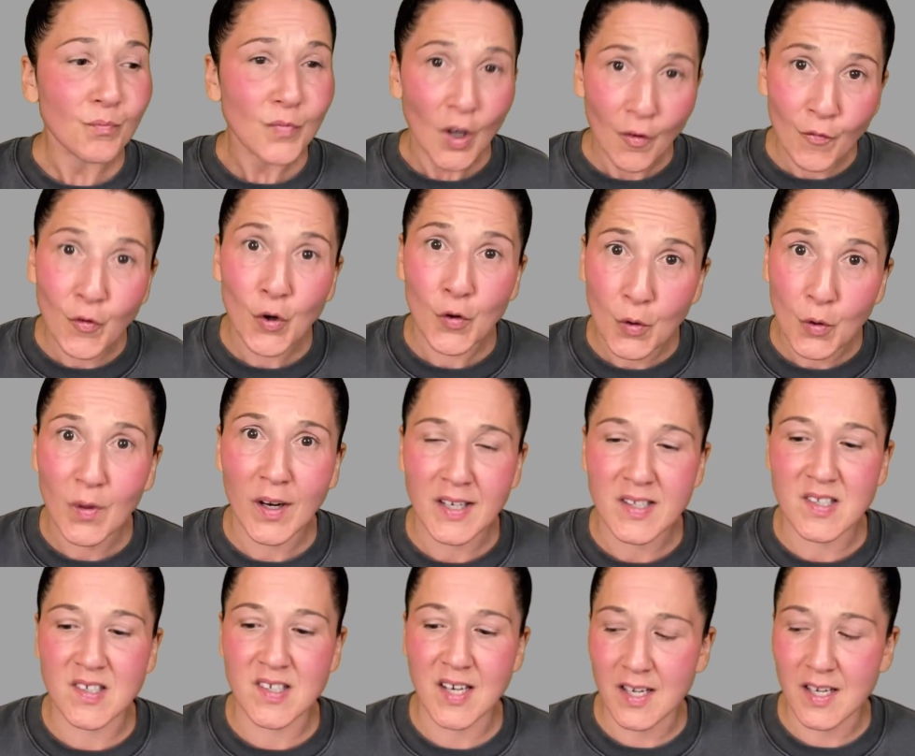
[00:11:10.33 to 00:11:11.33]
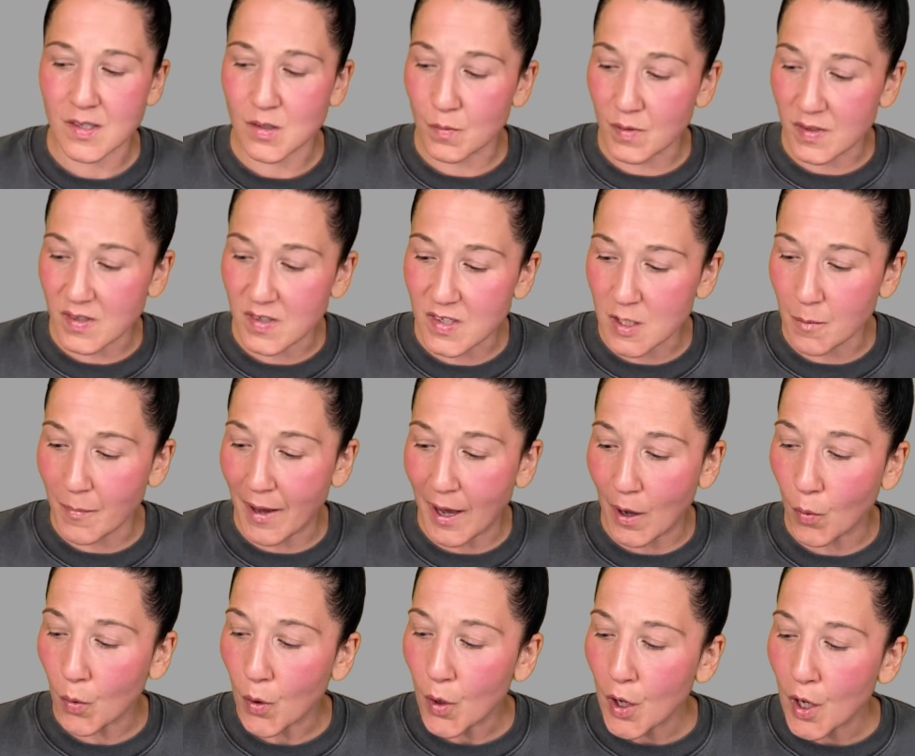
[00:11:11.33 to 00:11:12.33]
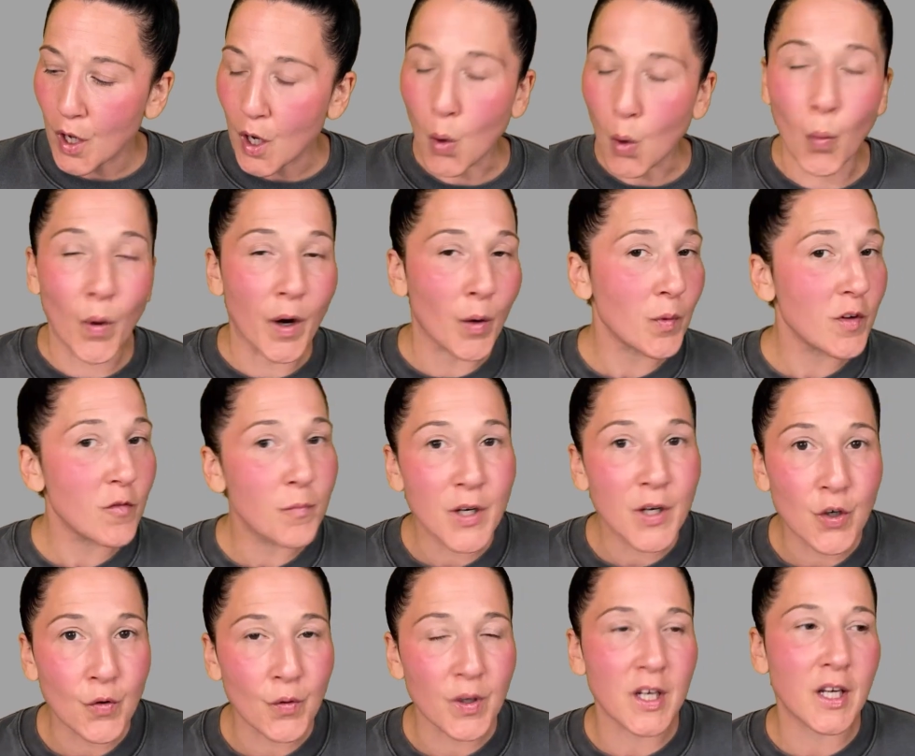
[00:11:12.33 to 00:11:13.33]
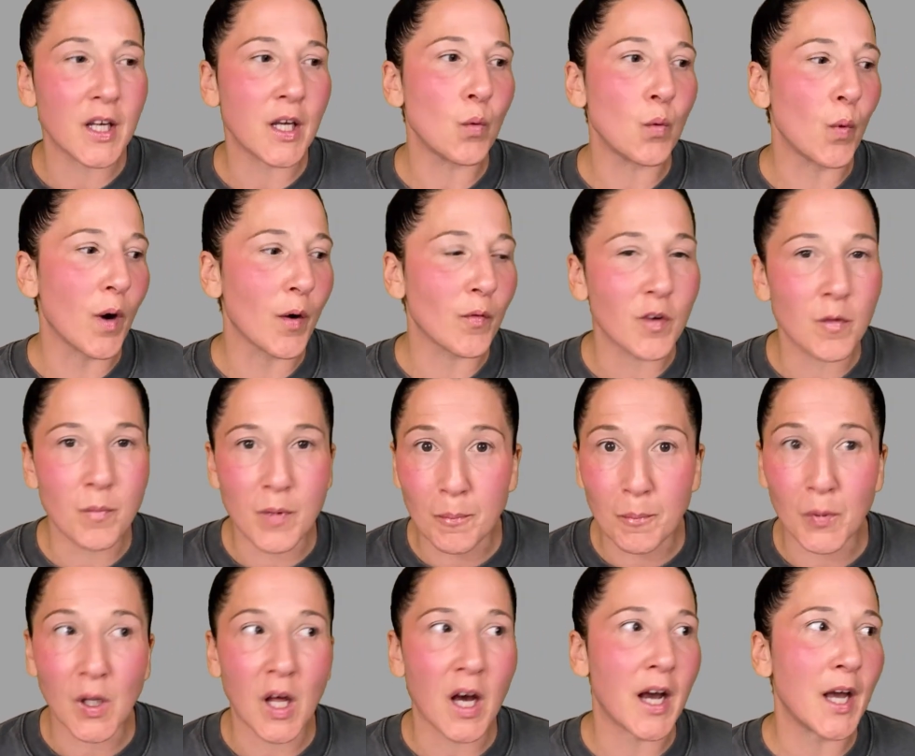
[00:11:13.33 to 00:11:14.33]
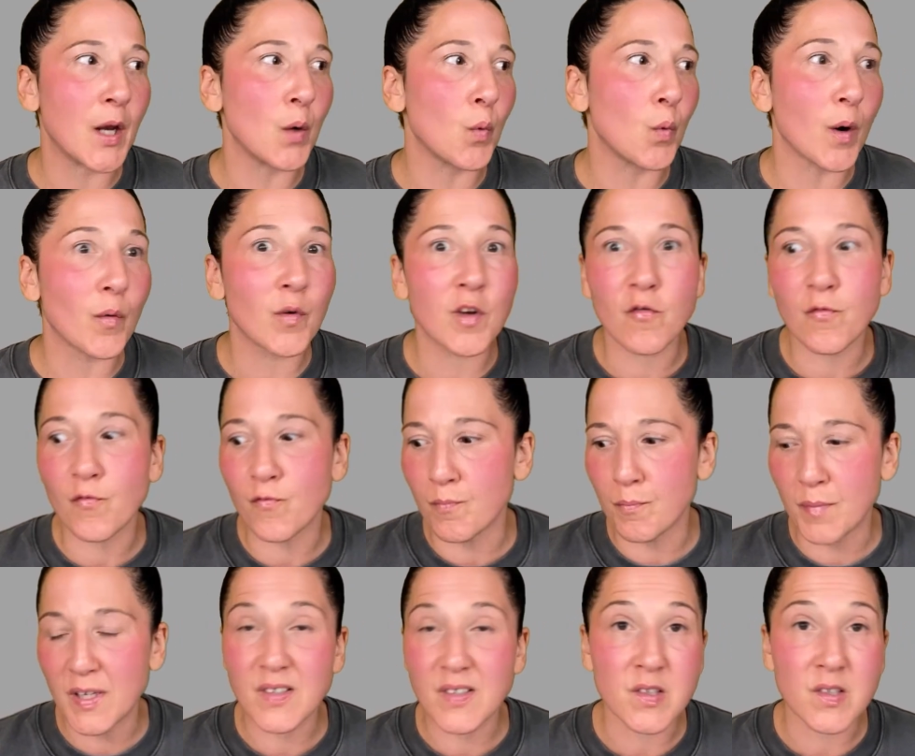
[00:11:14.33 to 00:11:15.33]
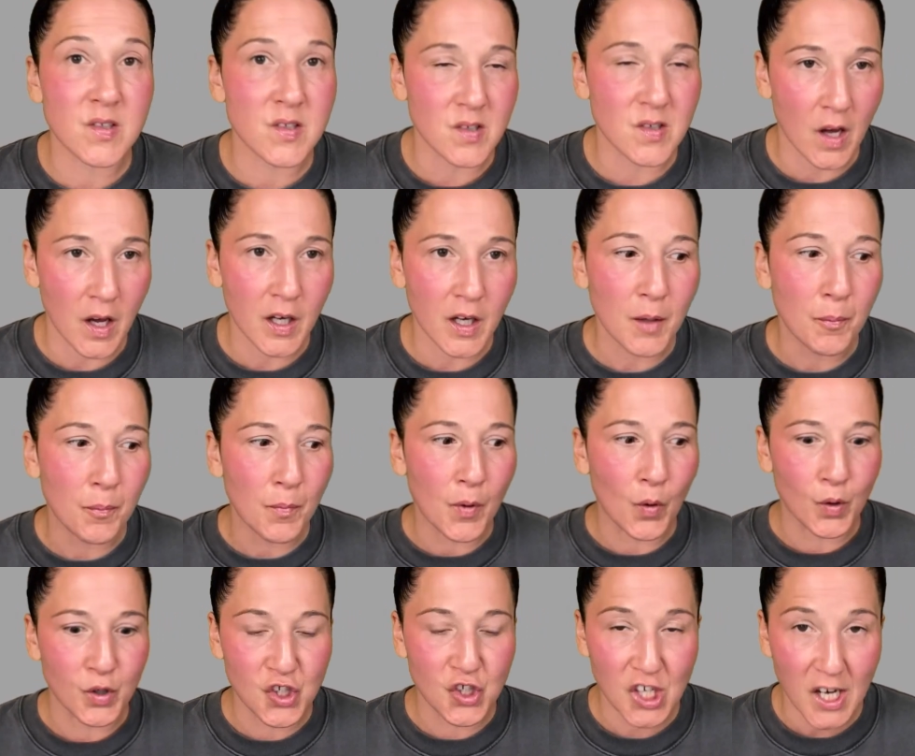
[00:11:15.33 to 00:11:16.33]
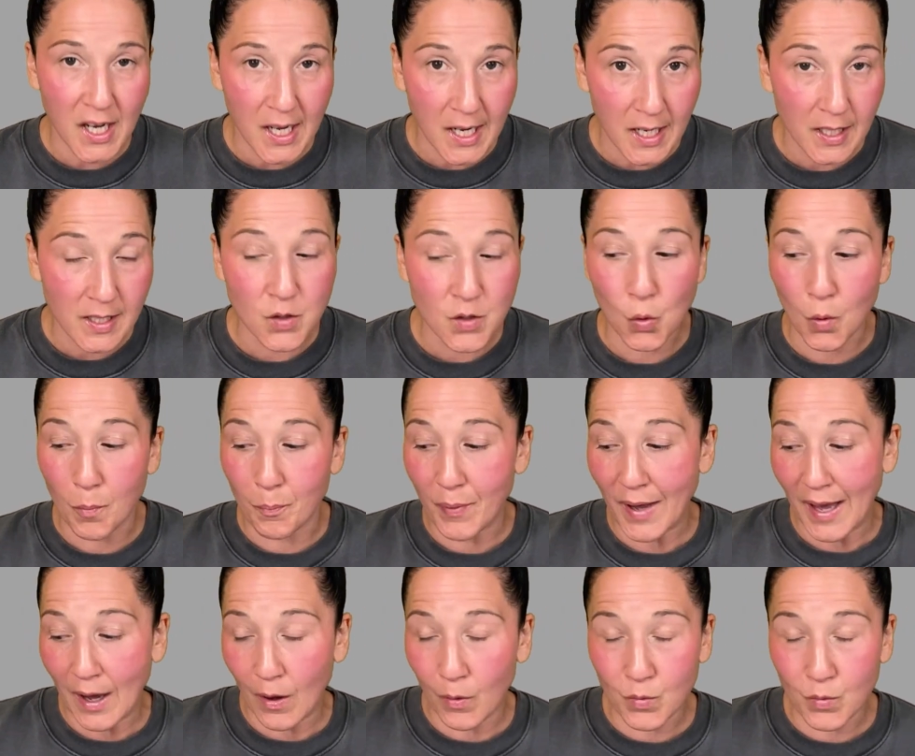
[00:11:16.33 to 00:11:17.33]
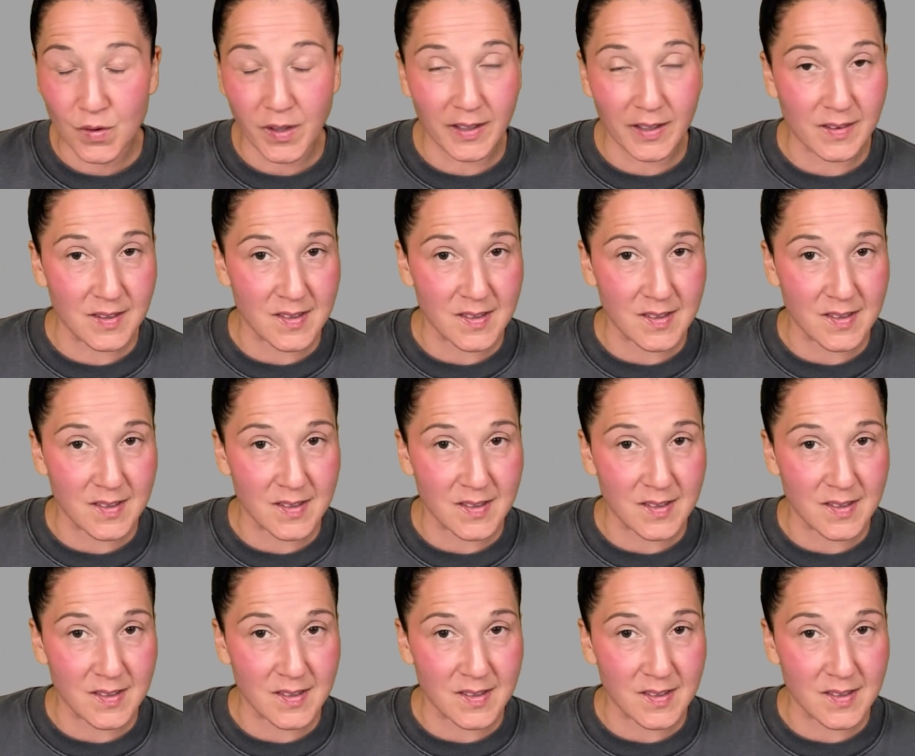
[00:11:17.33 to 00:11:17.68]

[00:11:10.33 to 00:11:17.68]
for the United States. So this is about where we've been greedy, where we've been blind, where we've been stuck or chained or bound like the